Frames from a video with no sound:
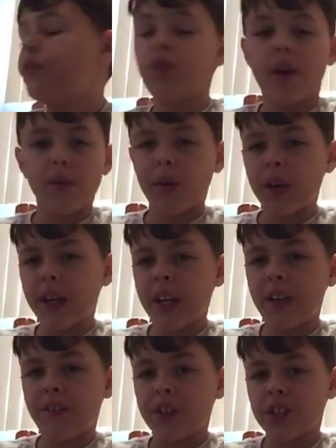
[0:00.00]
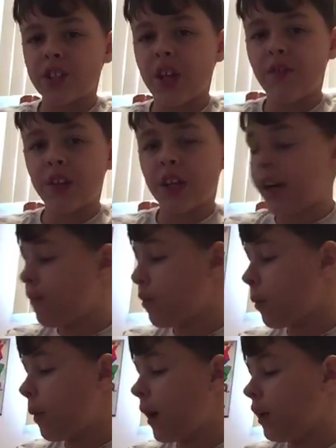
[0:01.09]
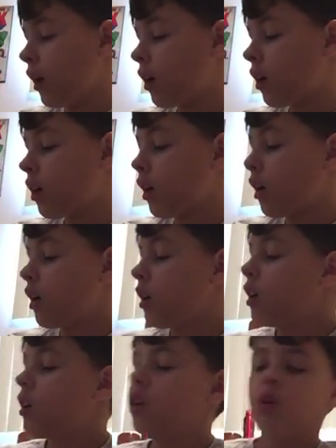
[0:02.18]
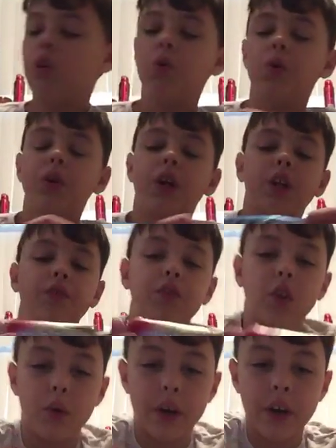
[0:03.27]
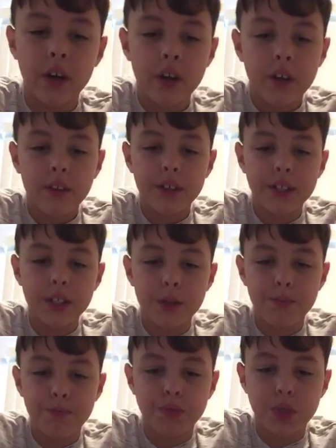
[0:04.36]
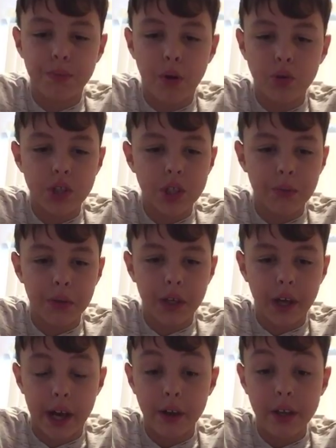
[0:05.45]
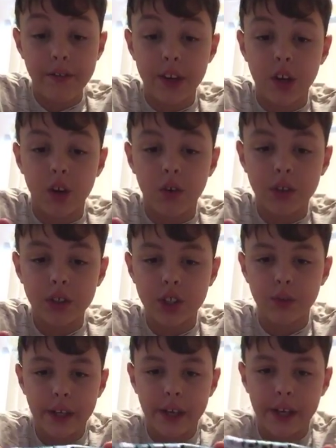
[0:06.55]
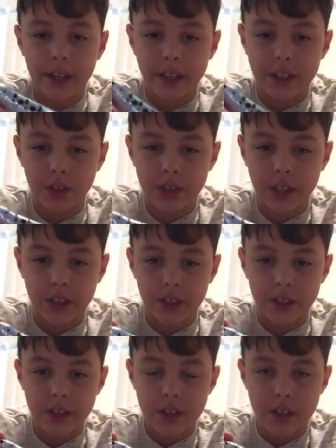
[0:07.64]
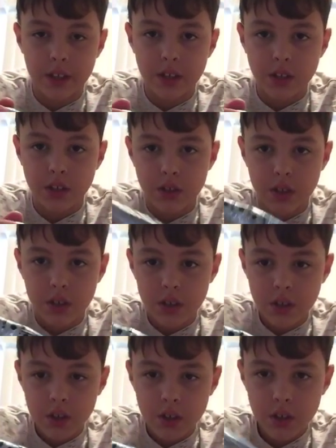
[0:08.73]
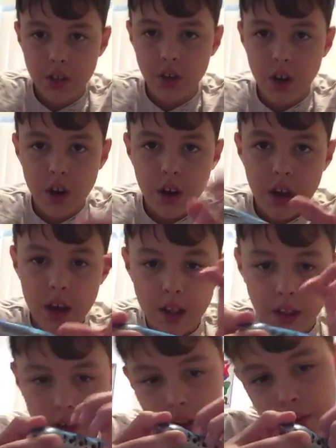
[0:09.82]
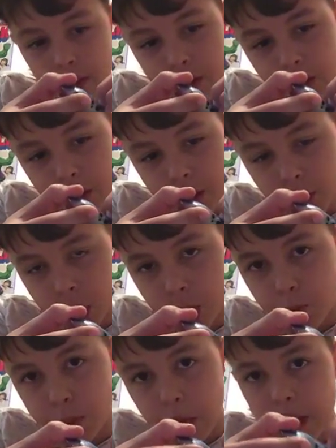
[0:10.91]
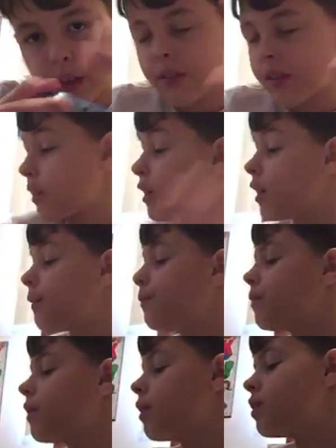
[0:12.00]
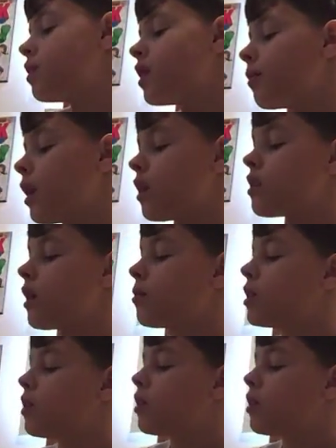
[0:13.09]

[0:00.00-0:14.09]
you ever want to get any fishing stuff, get it from Rapala. Ooh, another floater. This is supposed to be, I don't even know. So it kind of like tilts like this and it just, and then eventually it'll just bite it right there. Same concept.